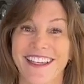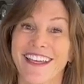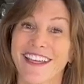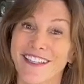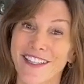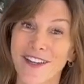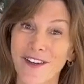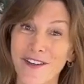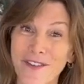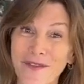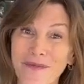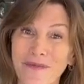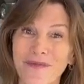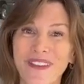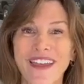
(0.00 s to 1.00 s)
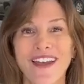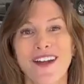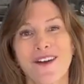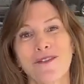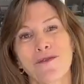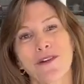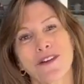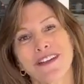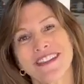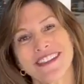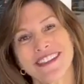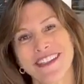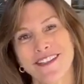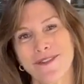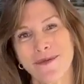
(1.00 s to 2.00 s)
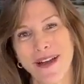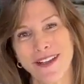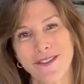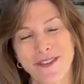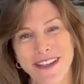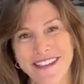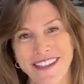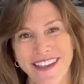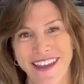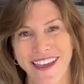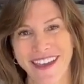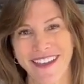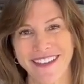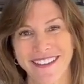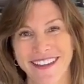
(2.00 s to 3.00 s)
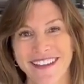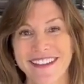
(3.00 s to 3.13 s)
Hello, we're in Sierra Madre today,